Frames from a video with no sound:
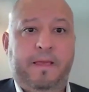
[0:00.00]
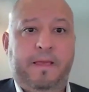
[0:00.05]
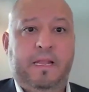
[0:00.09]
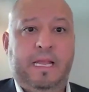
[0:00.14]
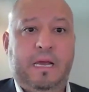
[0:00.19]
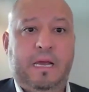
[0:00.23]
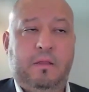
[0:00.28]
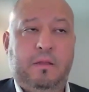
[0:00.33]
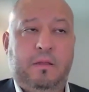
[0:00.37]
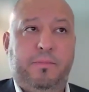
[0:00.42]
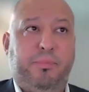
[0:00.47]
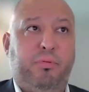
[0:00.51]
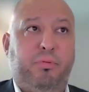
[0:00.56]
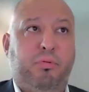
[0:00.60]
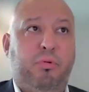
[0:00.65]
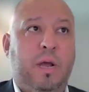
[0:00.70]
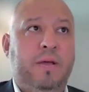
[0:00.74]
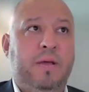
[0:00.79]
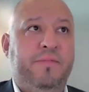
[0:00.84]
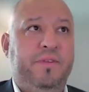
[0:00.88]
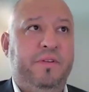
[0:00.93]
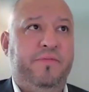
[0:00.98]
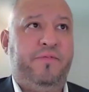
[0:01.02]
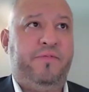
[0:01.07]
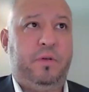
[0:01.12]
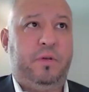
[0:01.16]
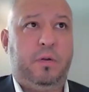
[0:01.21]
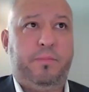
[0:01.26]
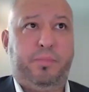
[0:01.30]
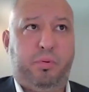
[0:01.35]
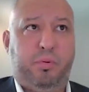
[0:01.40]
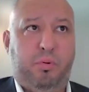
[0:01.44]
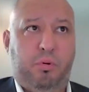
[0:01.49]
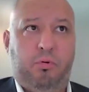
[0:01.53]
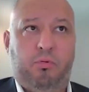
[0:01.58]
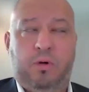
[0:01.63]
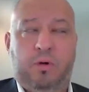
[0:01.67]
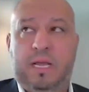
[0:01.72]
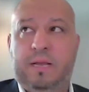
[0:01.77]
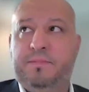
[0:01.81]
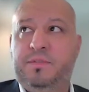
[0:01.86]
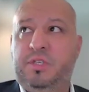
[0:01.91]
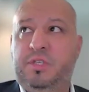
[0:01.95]
a lot of the private flood
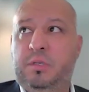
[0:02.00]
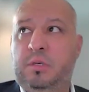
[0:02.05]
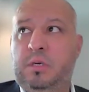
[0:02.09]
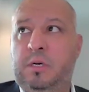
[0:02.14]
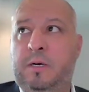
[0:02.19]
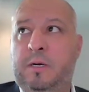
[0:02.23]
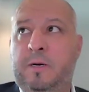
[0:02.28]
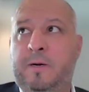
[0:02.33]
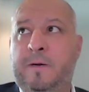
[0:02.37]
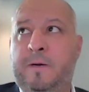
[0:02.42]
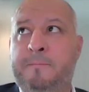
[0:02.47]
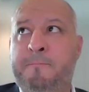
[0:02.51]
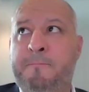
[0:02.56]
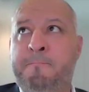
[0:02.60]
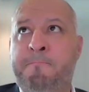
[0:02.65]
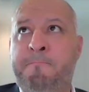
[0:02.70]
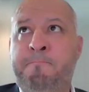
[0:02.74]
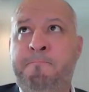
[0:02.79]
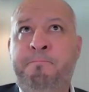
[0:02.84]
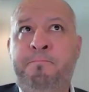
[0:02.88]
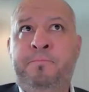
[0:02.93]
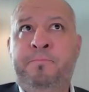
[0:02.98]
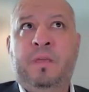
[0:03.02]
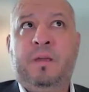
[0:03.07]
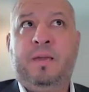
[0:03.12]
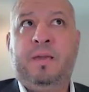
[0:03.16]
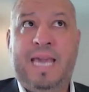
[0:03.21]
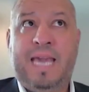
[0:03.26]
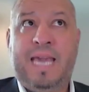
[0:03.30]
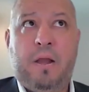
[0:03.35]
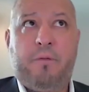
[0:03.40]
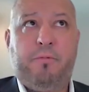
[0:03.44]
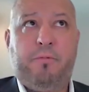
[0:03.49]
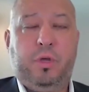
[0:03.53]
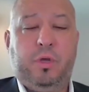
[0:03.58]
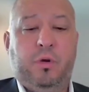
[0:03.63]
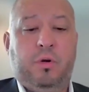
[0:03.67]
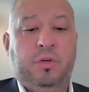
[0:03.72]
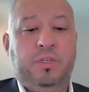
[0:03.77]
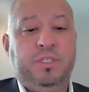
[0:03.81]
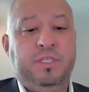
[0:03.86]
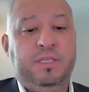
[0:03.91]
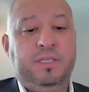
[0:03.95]
programs um,
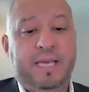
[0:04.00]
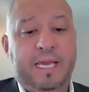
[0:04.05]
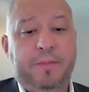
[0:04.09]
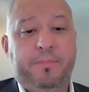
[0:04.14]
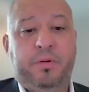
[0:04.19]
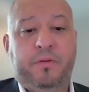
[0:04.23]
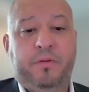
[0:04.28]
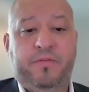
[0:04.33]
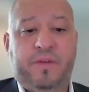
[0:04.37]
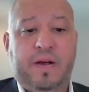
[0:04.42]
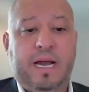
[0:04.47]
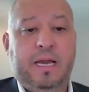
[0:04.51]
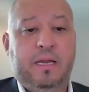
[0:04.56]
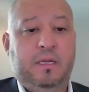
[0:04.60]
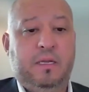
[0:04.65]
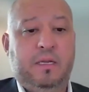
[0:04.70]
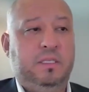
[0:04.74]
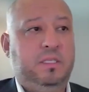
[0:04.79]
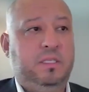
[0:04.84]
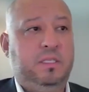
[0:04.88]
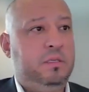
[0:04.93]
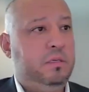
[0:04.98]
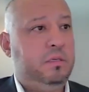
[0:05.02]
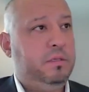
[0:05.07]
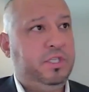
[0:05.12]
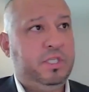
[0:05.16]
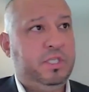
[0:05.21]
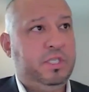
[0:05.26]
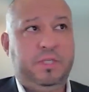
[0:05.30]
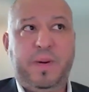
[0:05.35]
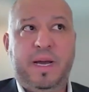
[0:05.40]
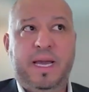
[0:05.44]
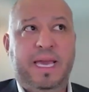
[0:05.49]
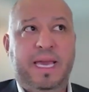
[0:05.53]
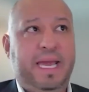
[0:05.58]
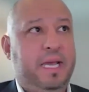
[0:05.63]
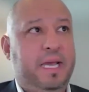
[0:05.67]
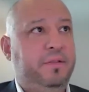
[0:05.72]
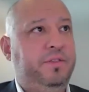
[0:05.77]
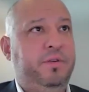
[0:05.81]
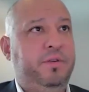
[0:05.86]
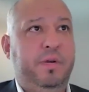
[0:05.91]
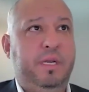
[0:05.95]
carriers they provide us just by
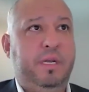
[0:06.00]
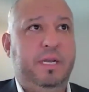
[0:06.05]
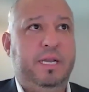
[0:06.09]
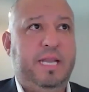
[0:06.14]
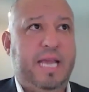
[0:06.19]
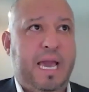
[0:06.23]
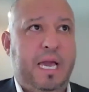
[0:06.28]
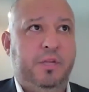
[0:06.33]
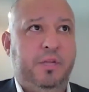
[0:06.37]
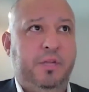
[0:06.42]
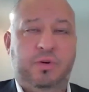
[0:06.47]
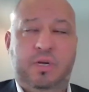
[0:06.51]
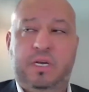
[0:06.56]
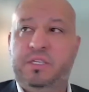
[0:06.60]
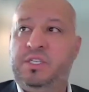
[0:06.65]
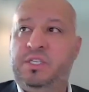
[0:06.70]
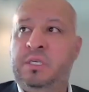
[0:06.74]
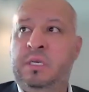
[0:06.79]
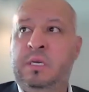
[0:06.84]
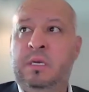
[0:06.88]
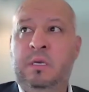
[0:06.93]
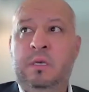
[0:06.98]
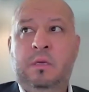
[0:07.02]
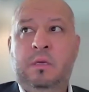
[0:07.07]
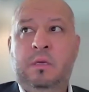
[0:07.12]
entering an address.